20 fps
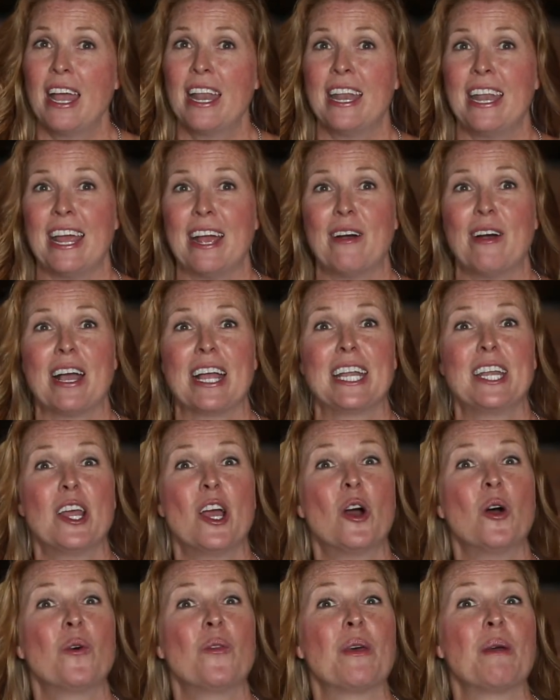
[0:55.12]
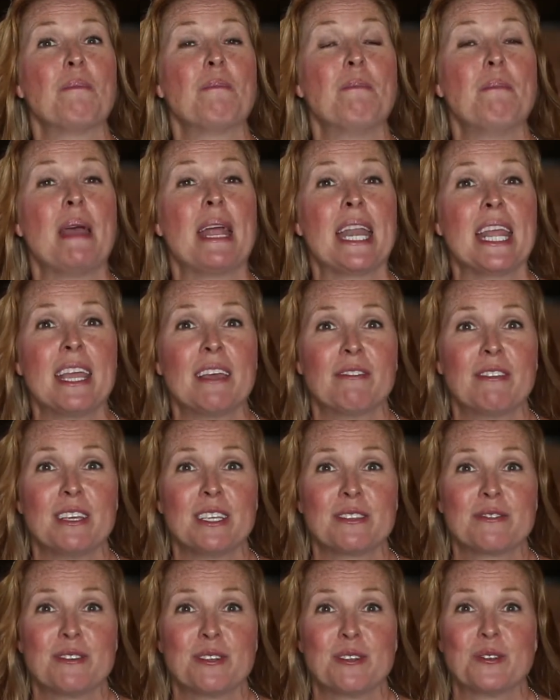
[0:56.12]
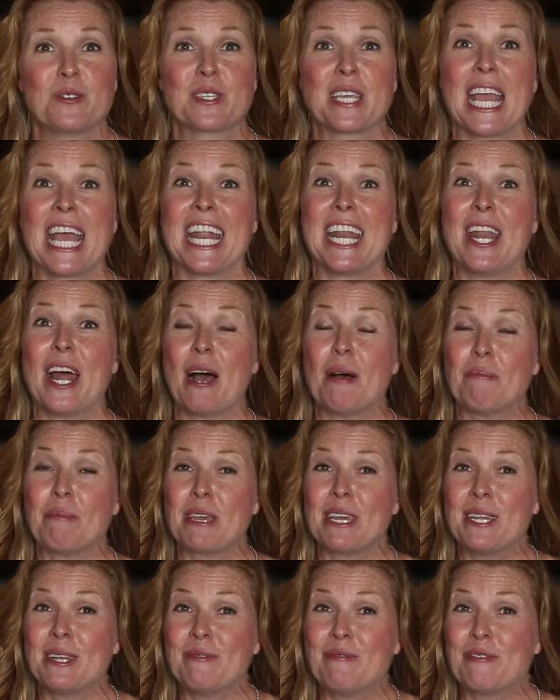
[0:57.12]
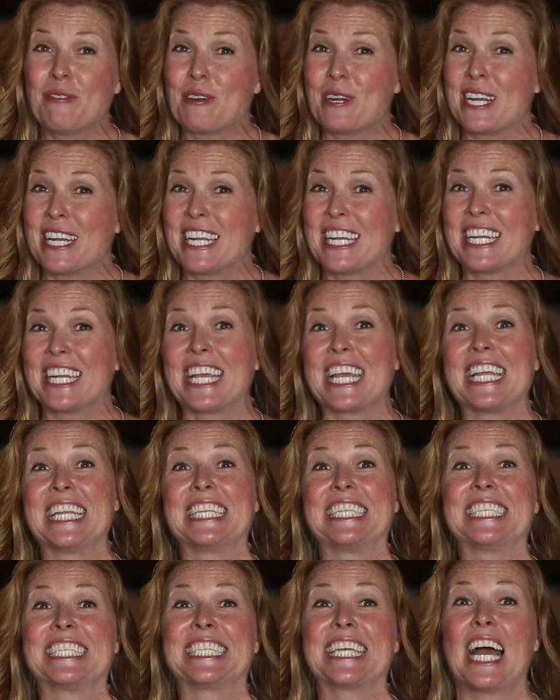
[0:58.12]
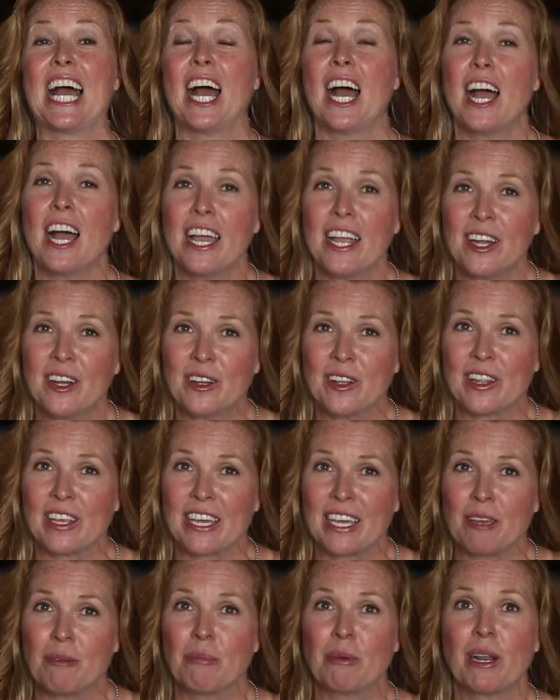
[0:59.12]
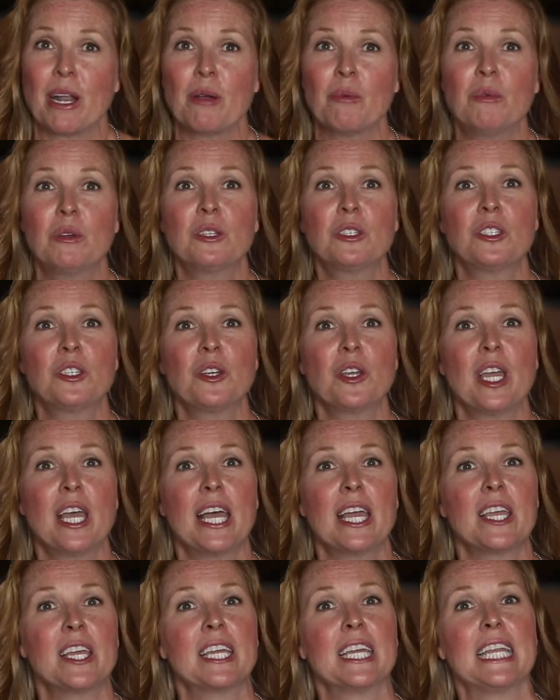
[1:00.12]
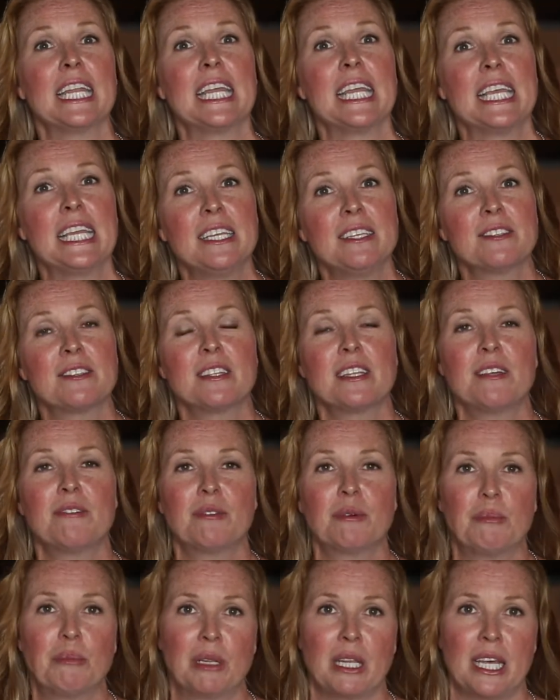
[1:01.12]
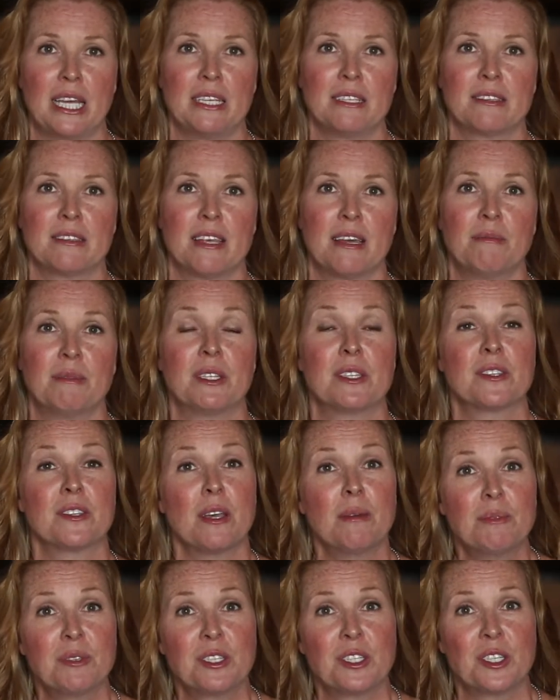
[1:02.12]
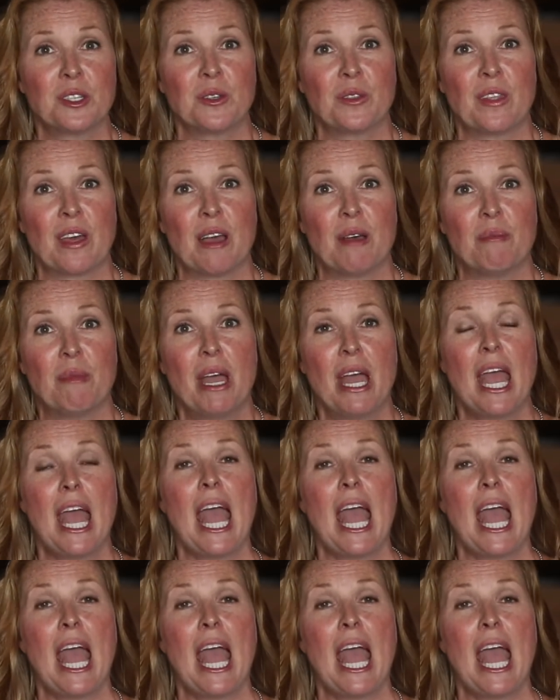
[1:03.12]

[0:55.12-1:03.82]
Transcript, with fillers: Now, I know that many of these foods cannot be avoided entirely, but I will show you how you can easily replace them and substitute them